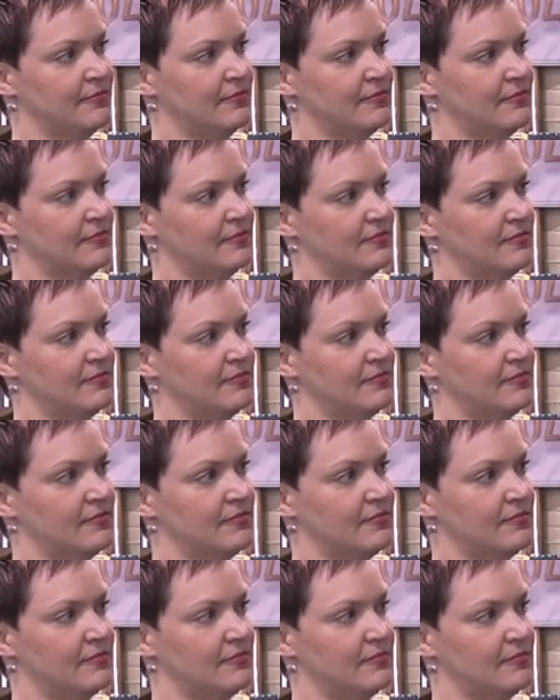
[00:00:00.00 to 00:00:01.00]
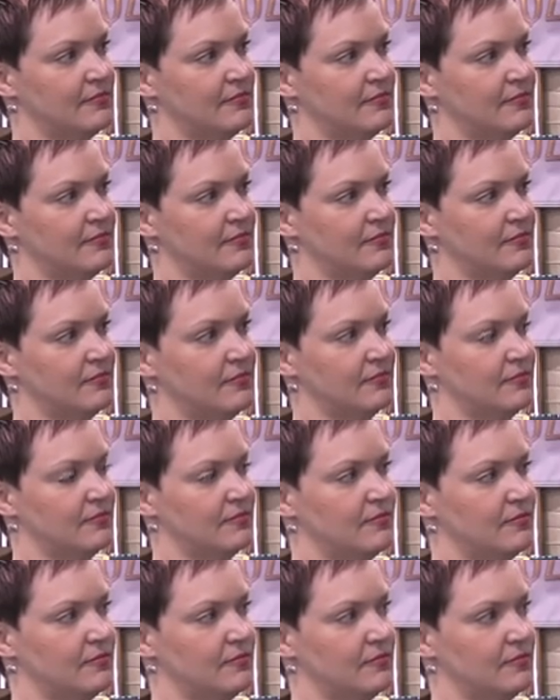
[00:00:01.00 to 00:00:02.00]

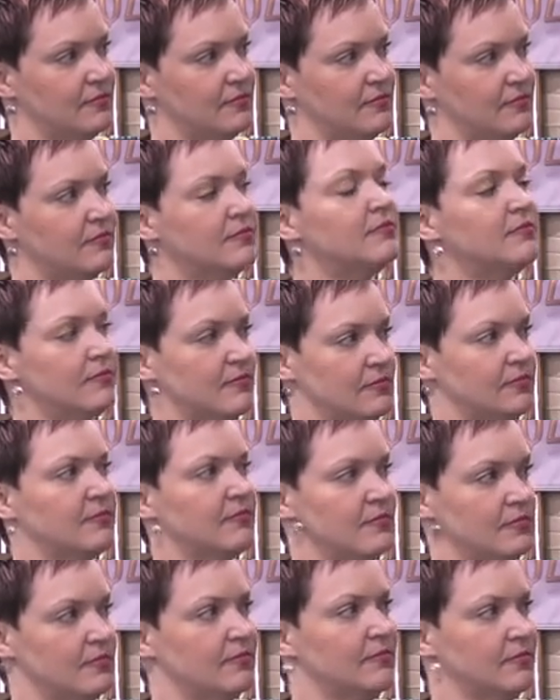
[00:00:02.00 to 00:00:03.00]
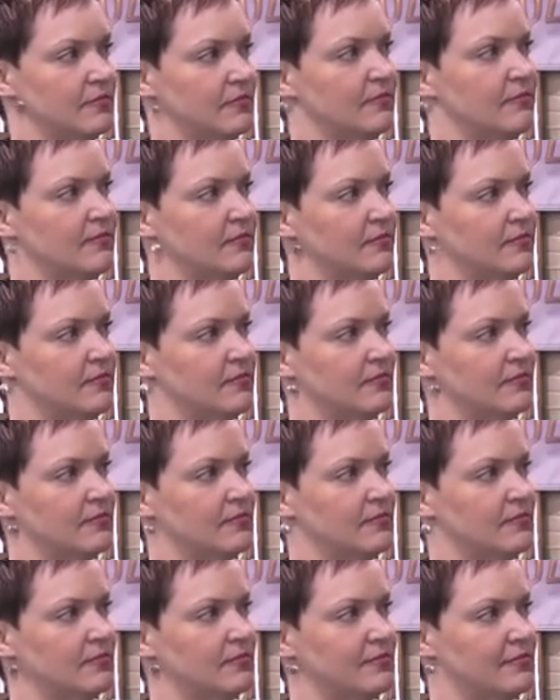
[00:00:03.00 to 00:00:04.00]
The person shown says nothing.